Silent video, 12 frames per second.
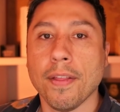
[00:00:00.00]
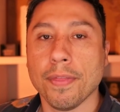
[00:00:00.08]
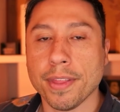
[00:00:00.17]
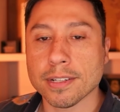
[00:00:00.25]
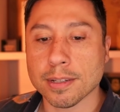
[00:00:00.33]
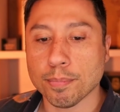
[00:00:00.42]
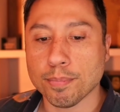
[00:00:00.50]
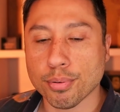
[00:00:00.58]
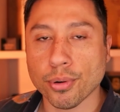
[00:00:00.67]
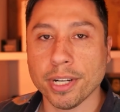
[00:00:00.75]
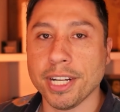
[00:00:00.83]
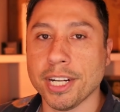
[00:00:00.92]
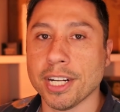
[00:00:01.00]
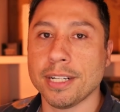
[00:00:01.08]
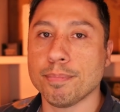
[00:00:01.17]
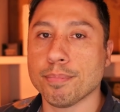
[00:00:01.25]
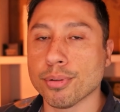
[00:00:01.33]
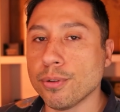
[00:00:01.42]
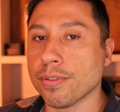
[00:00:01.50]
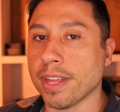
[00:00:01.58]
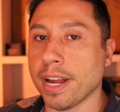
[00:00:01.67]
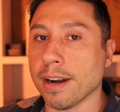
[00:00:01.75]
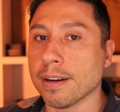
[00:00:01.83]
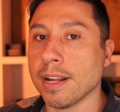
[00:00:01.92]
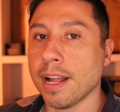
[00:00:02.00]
there's some pretty good proof there